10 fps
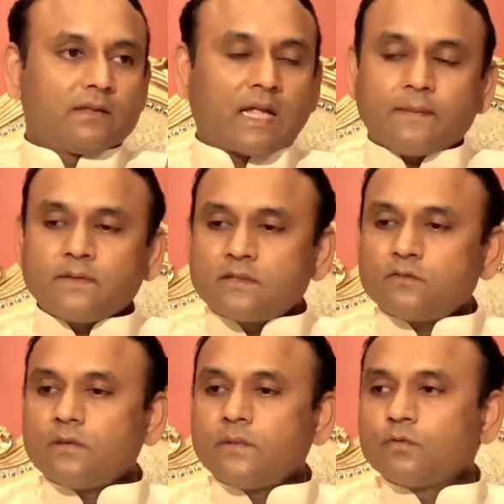Types does
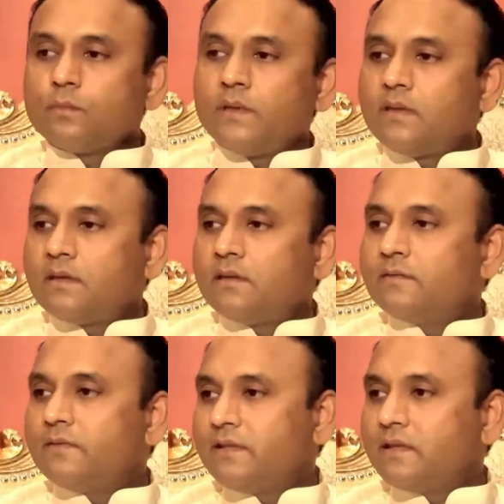not mean superior and
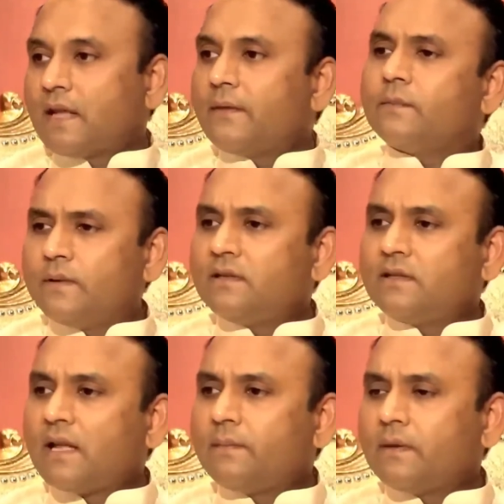inferior. Types means a
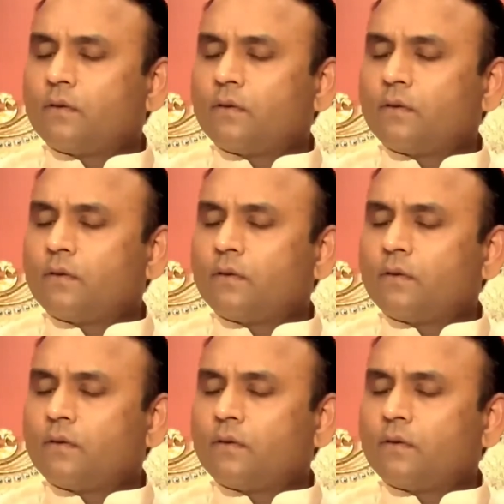type.